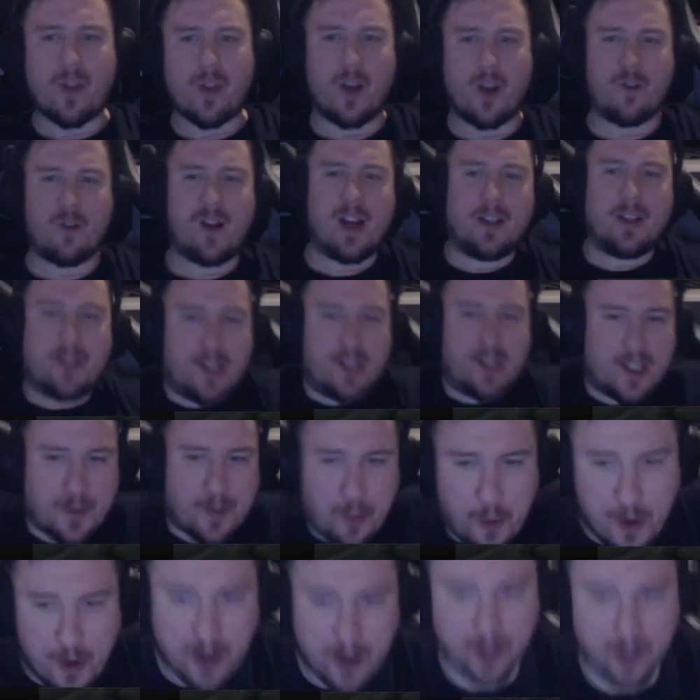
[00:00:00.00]
Alright, Disc
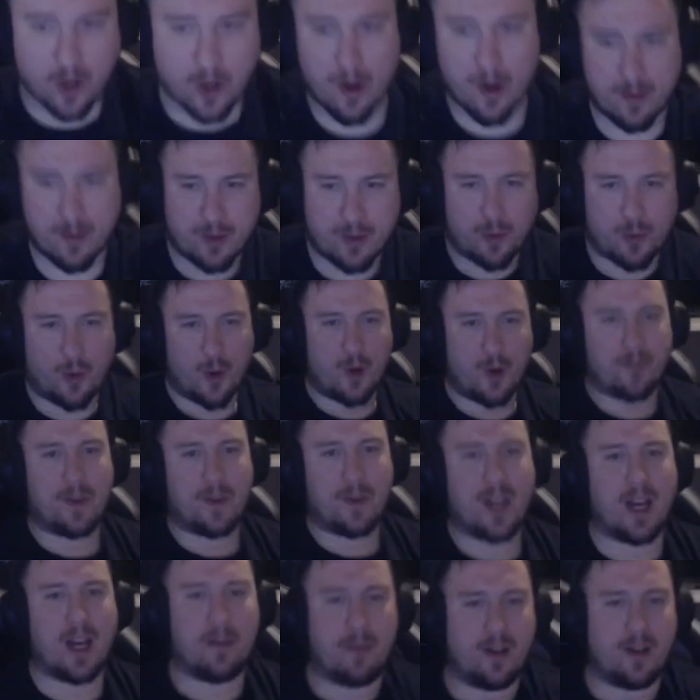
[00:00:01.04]
Priest, Arms Warrior,
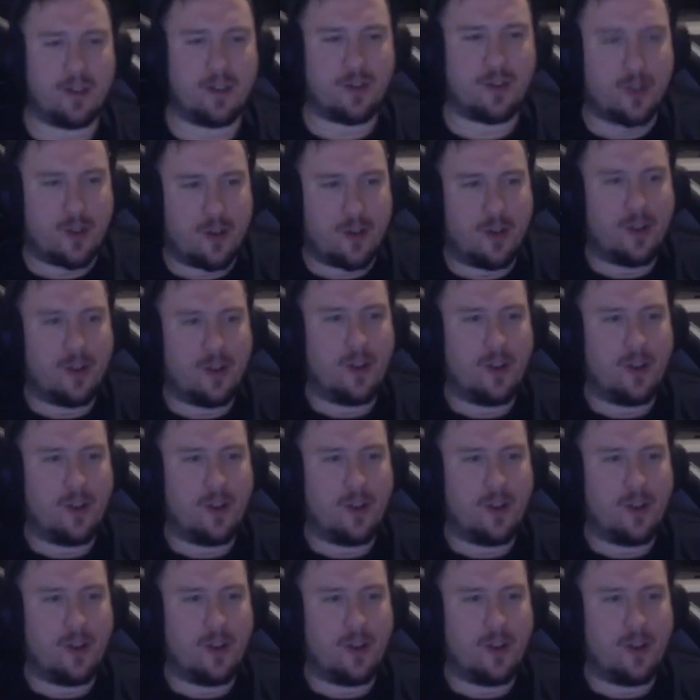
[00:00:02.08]
BM Hunter.